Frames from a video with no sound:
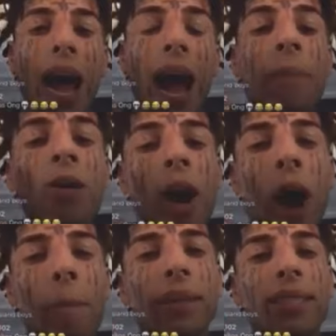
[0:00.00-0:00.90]
I'm your
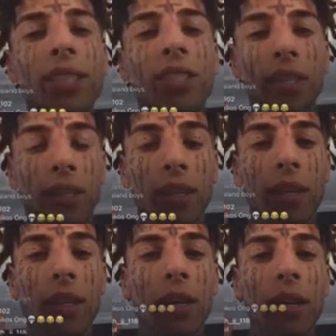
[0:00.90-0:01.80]
opposition.
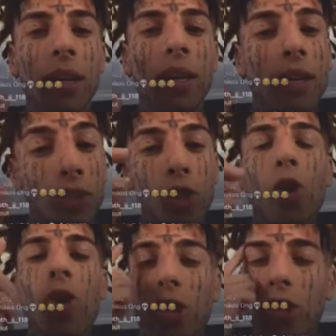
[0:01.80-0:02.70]
Cause you know.